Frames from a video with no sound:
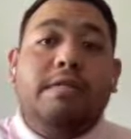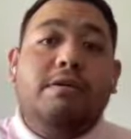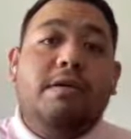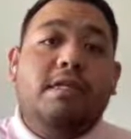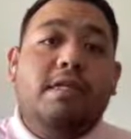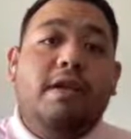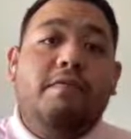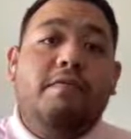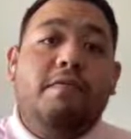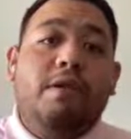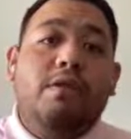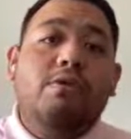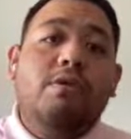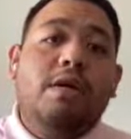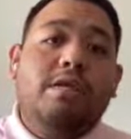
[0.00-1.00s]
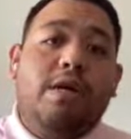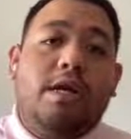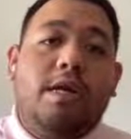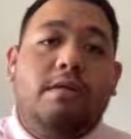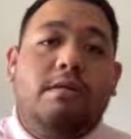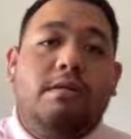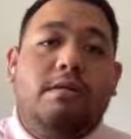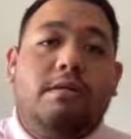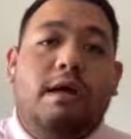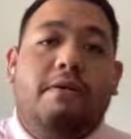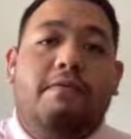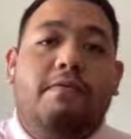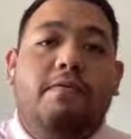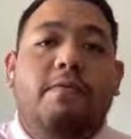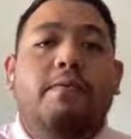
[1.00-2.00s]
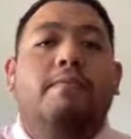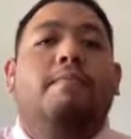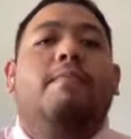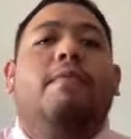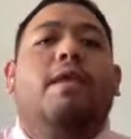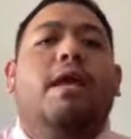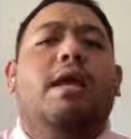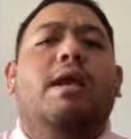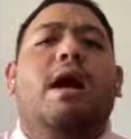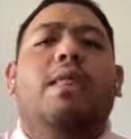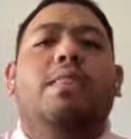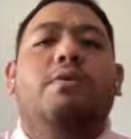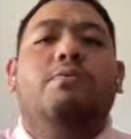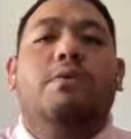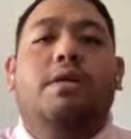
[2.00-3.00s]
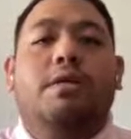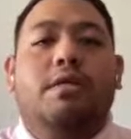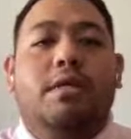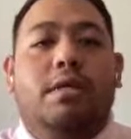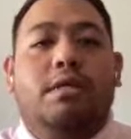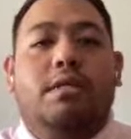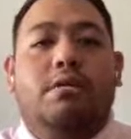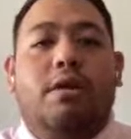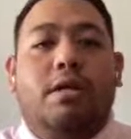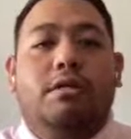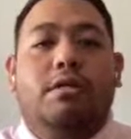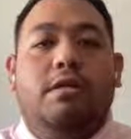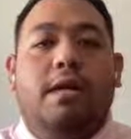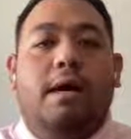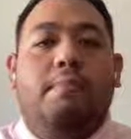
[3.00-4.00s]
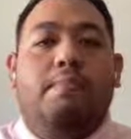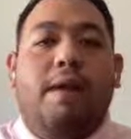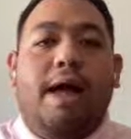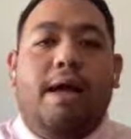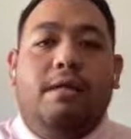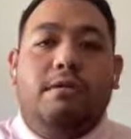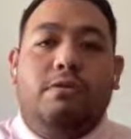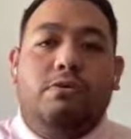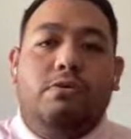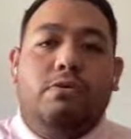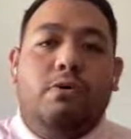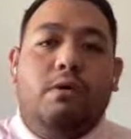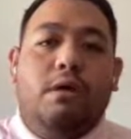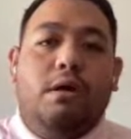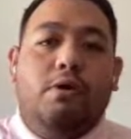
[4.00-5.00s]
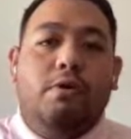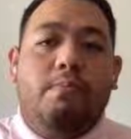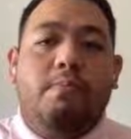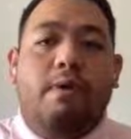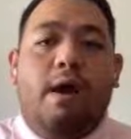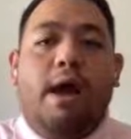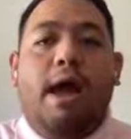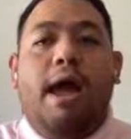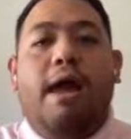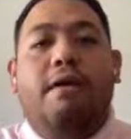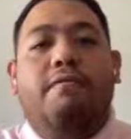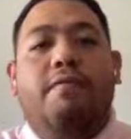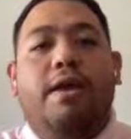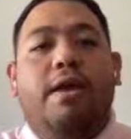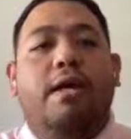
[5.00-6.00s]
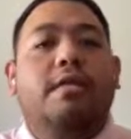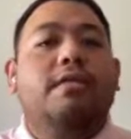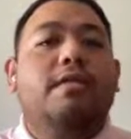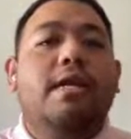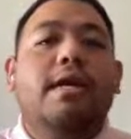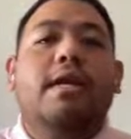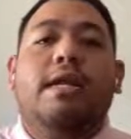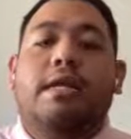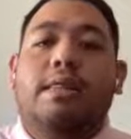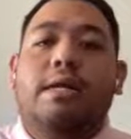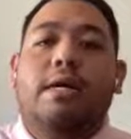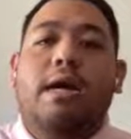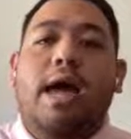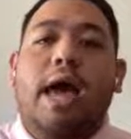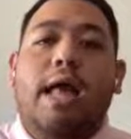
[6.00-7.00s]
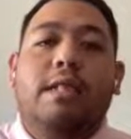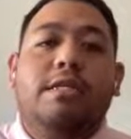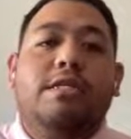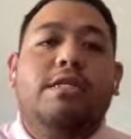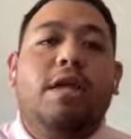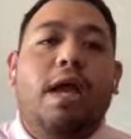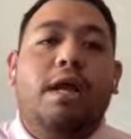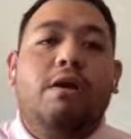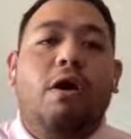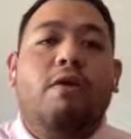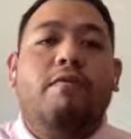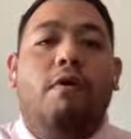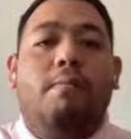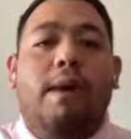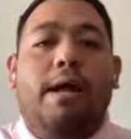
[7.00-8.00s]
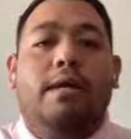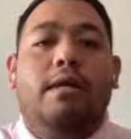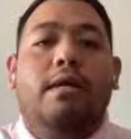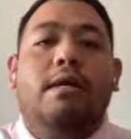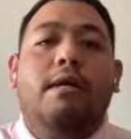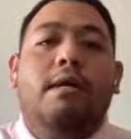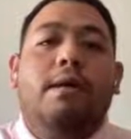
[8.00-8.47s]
executive to the general staff. In other words, this structure applies to group having a single leader and a chain of command.